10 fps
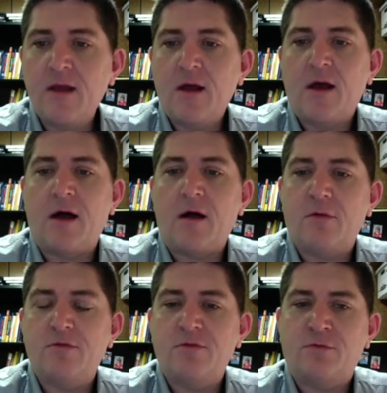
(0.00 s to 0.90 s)

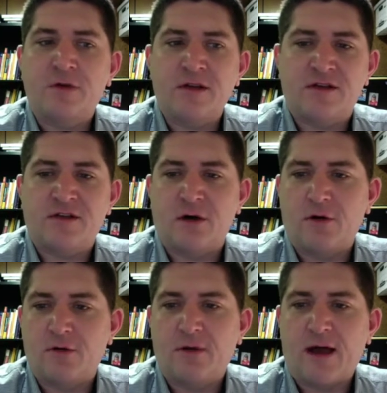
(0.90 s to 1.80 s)

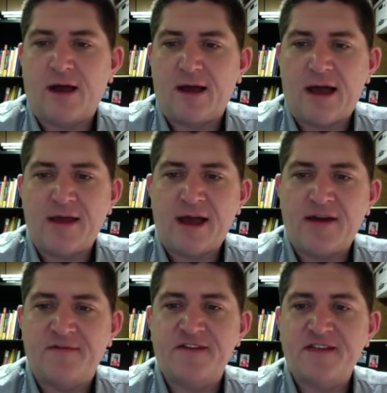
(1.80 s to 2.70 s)
I
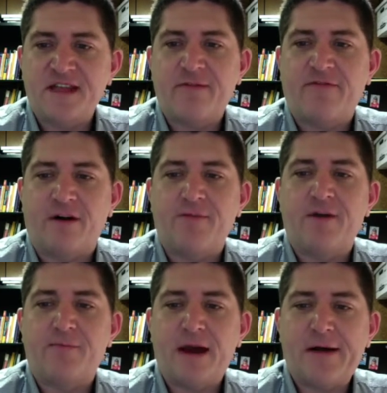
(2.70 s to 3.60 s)
kind of slip from
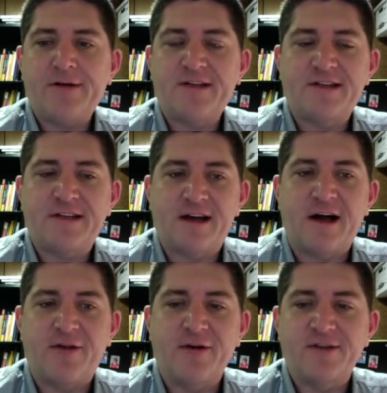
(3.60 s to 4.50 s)
comparison to
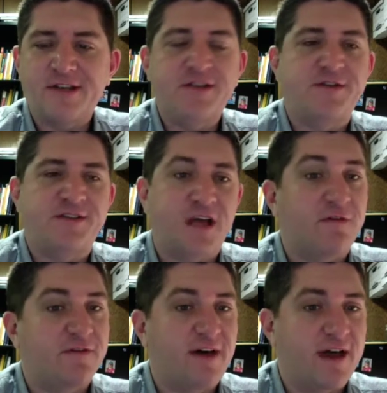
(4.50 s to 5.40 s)
others into
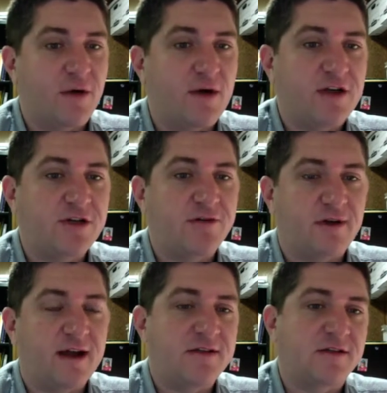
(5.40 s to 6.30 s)
self-evaluation,
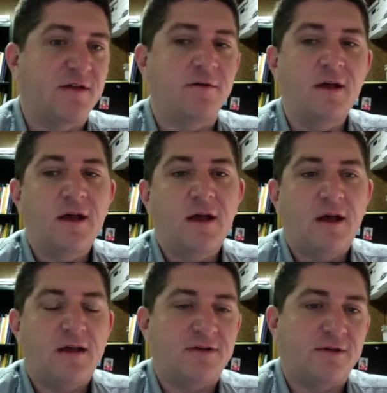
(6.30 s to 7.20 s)
right? So
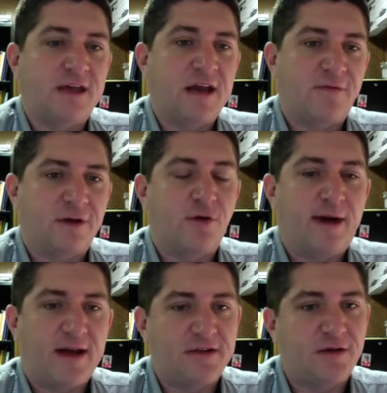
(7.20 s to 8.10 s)
again, if we go
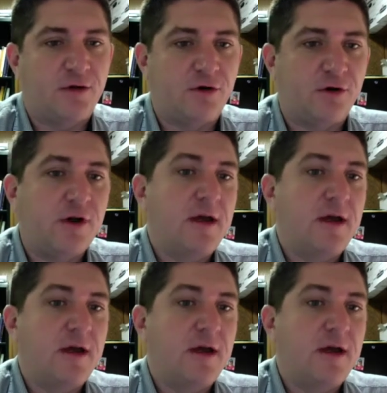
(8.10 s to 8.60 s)
back to the whole,